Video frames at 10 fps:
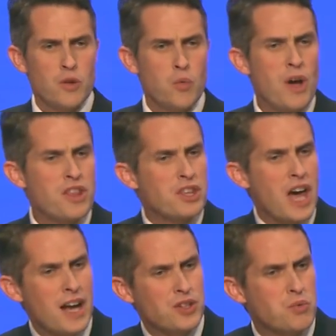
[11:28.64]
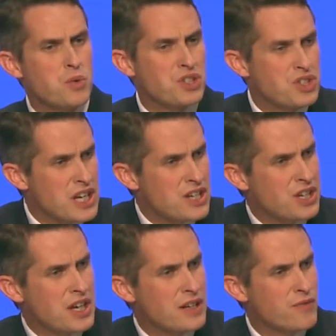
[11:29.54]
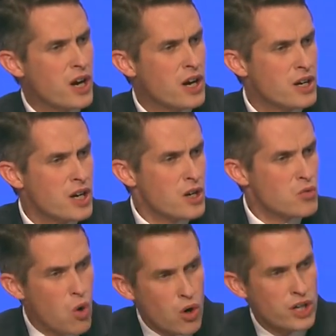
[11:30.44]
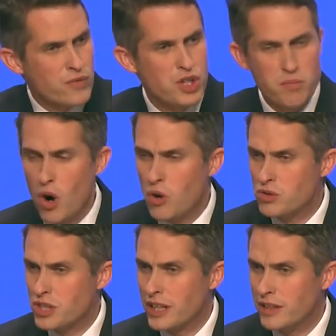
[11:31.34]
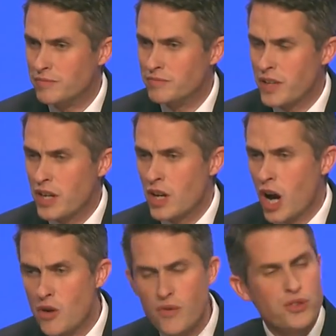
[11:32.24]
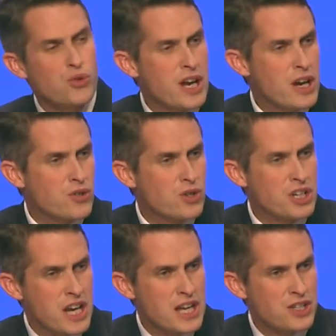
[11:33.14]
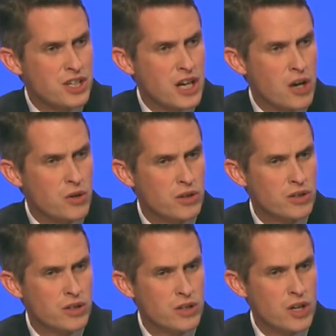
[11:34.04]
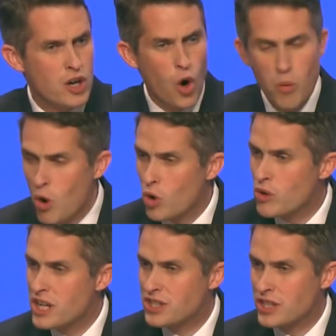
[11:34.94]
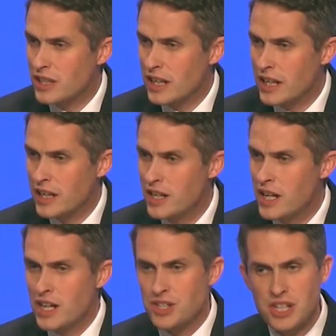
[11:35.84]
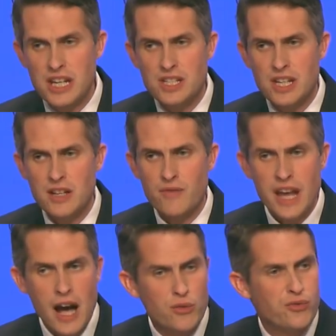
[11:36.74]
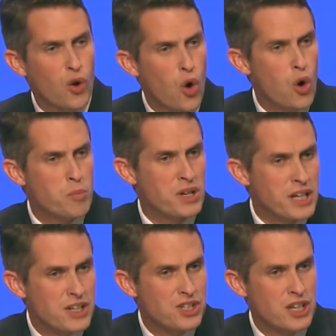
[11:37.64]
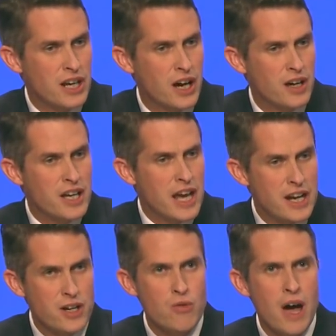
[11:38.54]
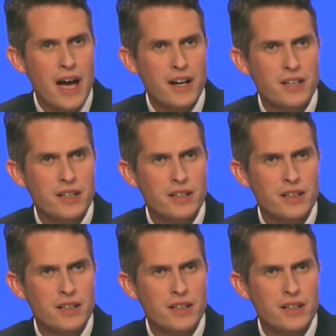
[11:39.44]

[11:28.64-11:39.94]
Whether that was seizing the Rock of Gibraltar over 300 years ago, or more recently, seizing the Al Faw Peninsula in Iraq.